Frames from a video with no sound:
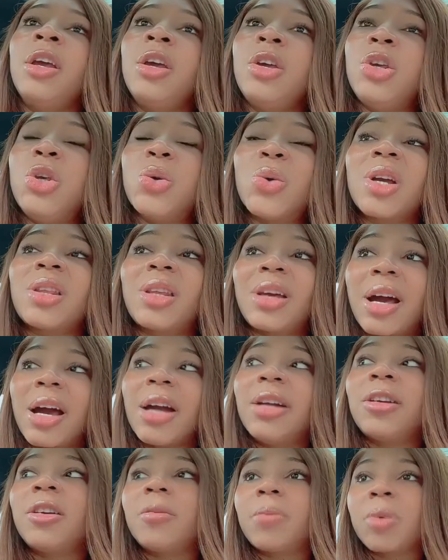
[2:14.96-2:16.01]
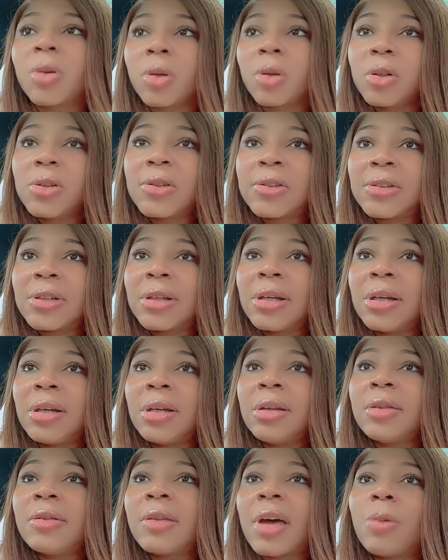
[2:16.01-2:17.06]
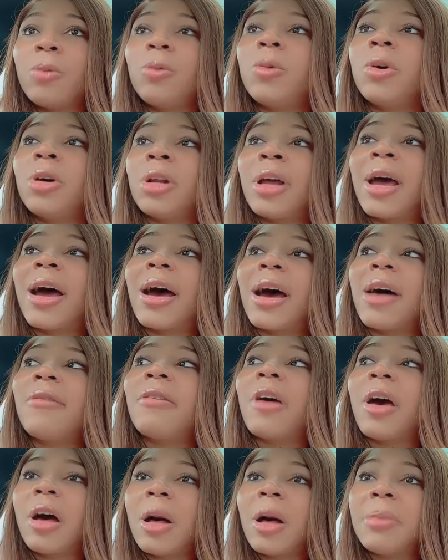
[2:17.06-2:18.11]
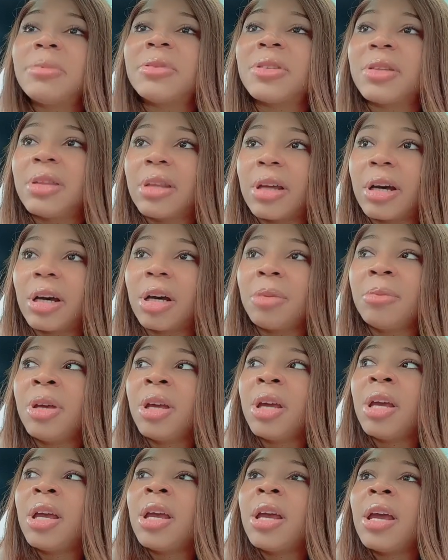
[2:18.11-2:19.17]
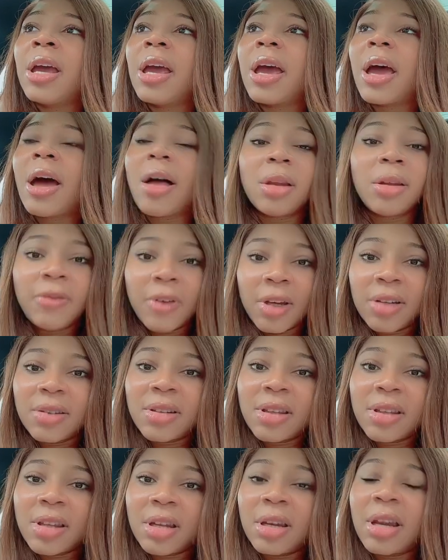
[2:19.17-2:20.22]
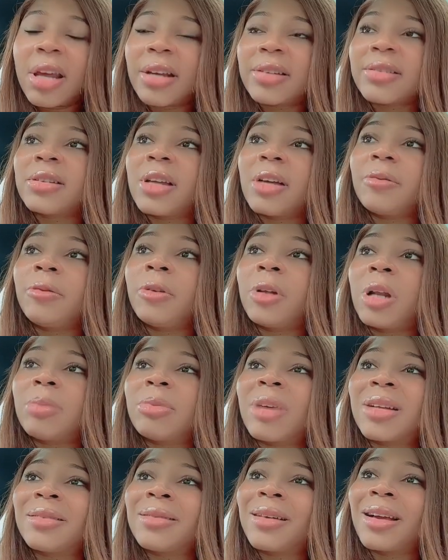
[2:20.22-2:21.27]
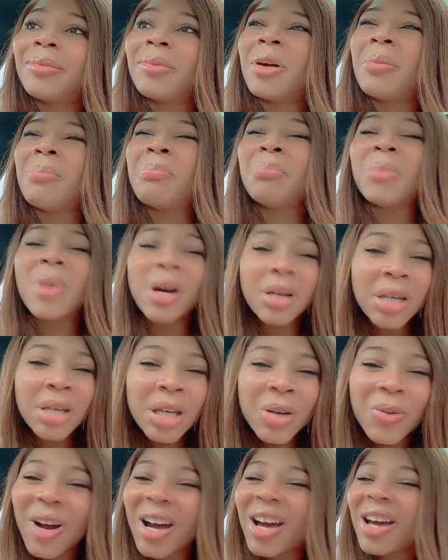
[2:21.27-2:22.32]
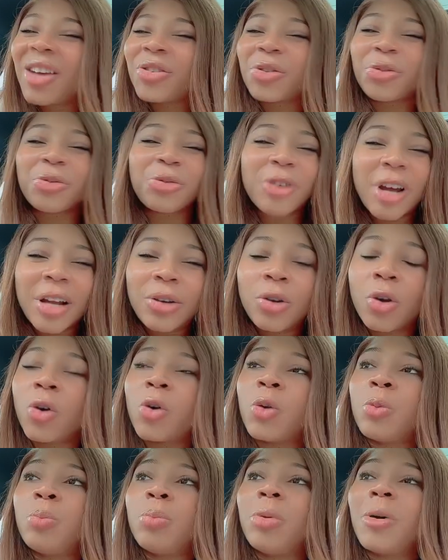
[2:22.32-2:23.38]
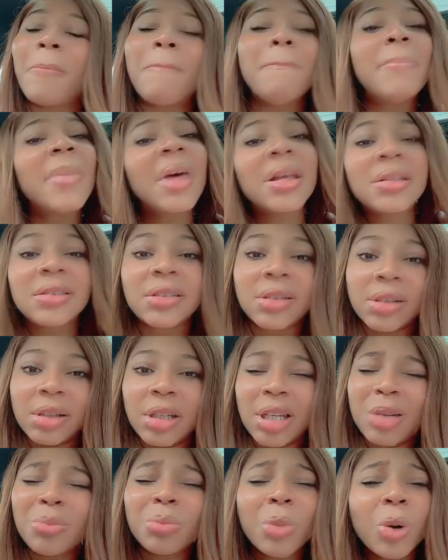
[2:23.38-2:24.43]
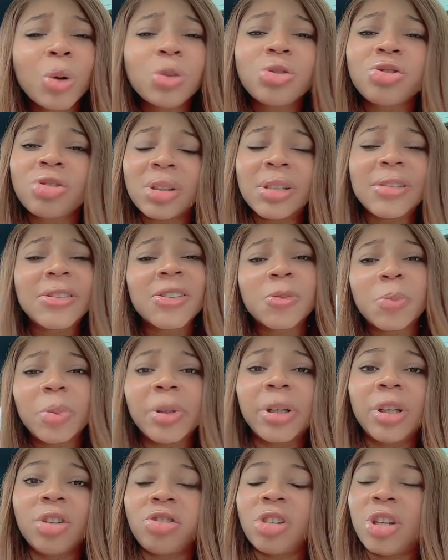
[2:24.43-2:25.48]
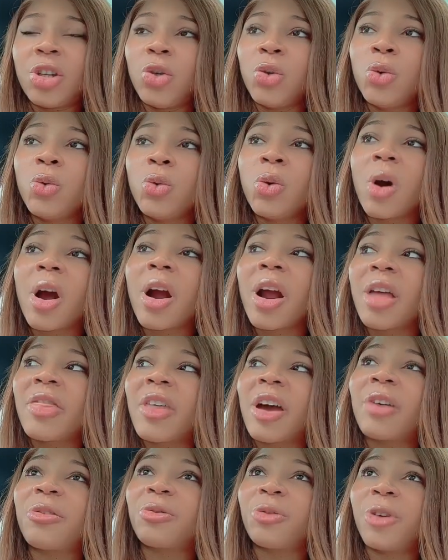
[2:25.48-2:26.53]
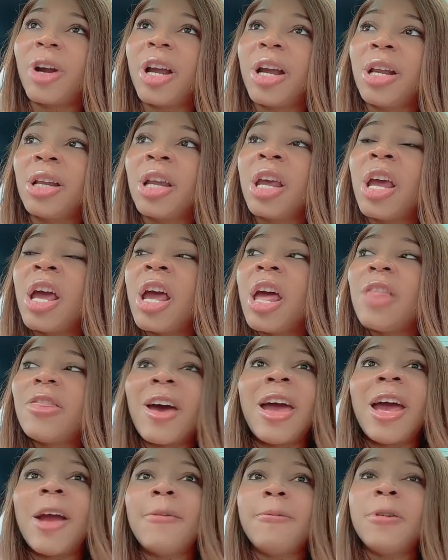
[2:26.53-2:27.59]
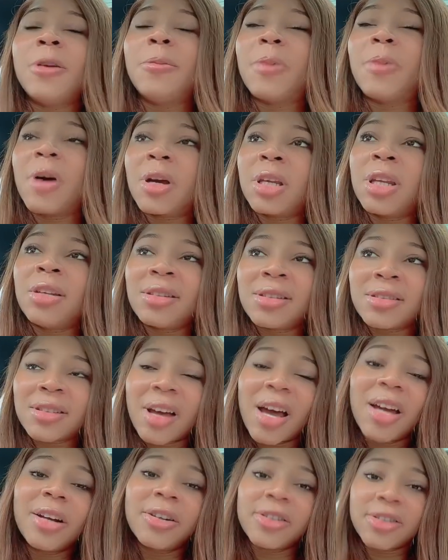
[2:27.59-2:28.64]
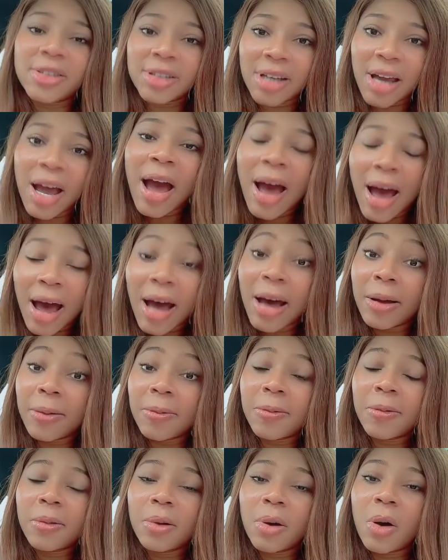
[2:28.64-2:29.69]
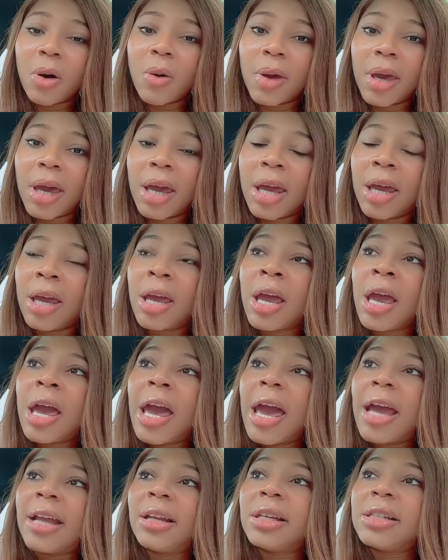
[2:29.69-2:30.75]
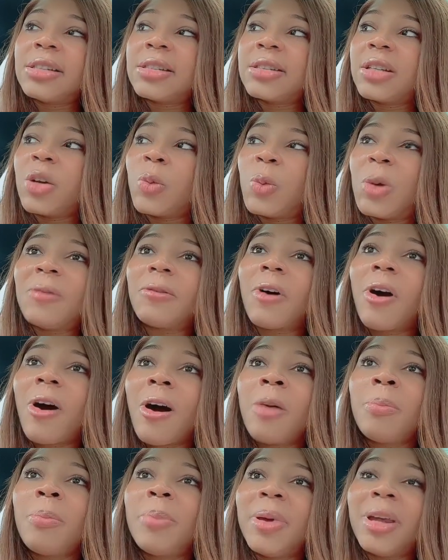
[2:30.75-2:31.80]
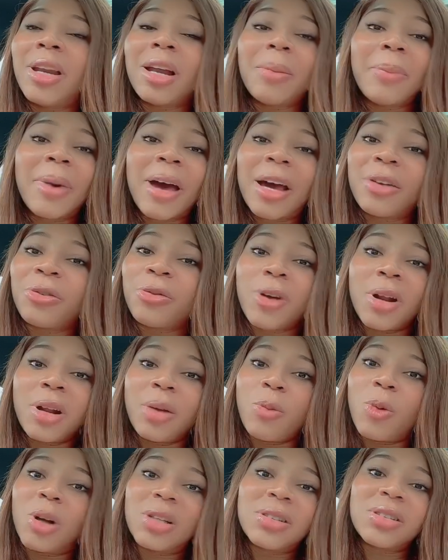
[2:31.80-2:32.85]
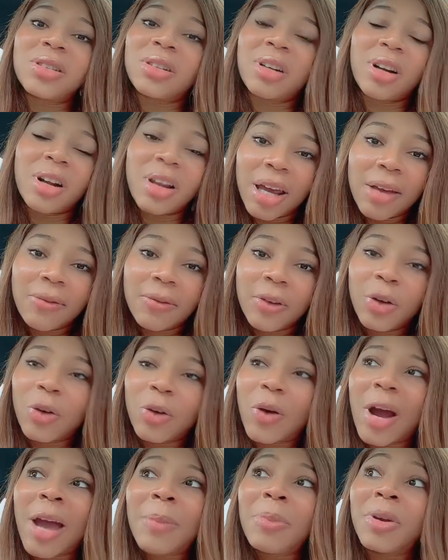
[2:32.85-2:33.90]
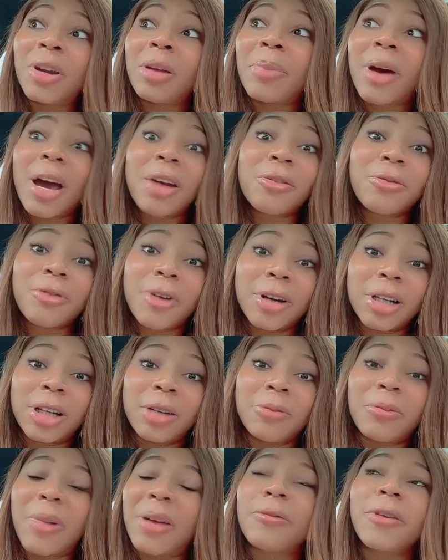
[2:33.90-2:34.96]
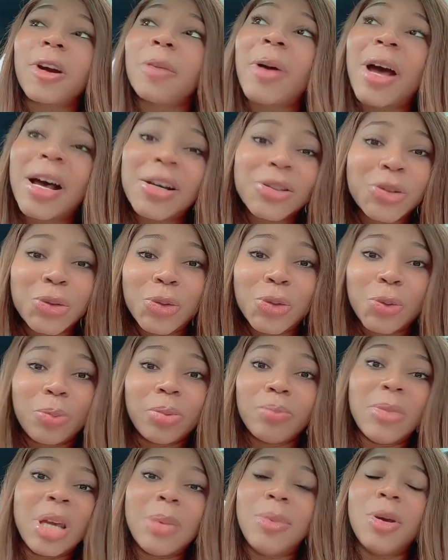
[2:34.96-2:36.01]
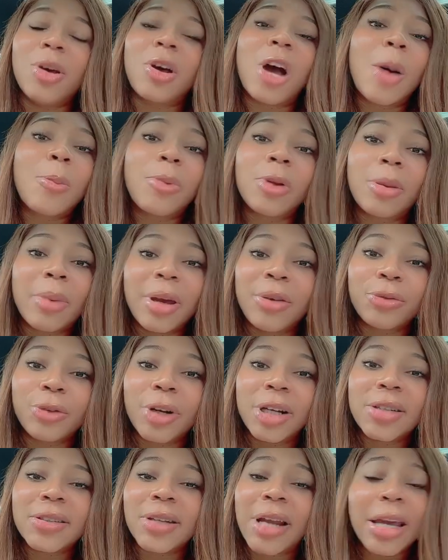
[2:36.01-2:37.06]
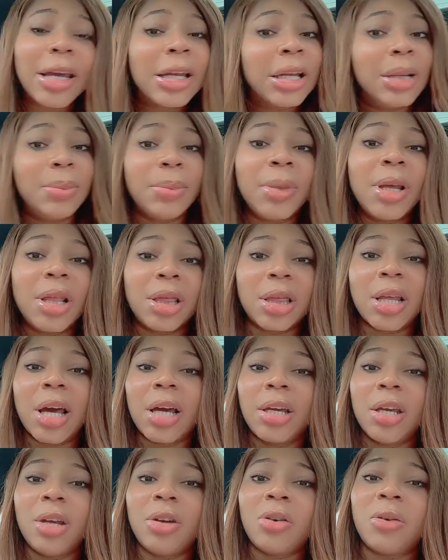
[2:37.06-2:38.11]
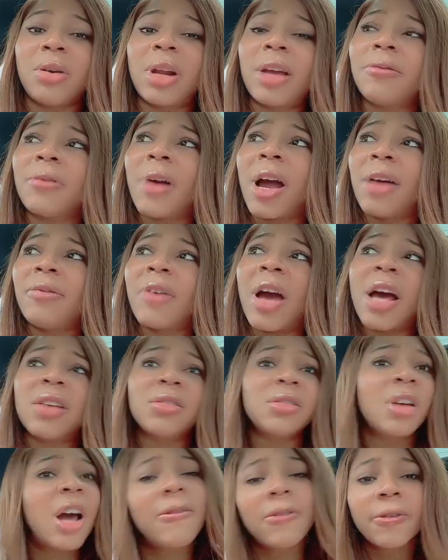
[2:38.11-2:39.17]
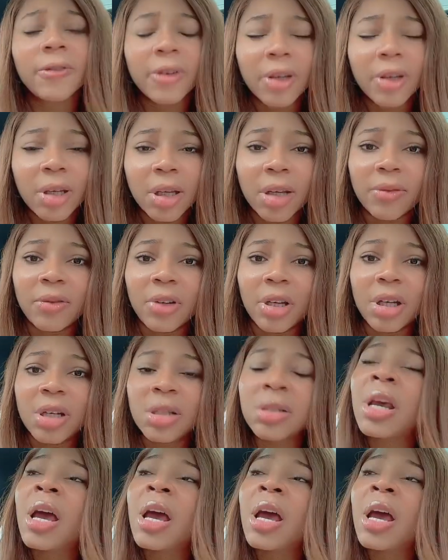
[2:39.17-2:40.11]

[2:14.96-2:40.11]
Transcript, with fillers: you are the kind of person that would have helped them elevate to the next level. I'm not talking about money wise or friend, no, but mentally, emotionally, spiritually, you are that friend that everybody desires to have okay and listen we've all been a bad friend once in our life you know i've been a bad friend in my far past to maybe a couple of my friends and i could admit that you know and i've, I've asked god for forgiveness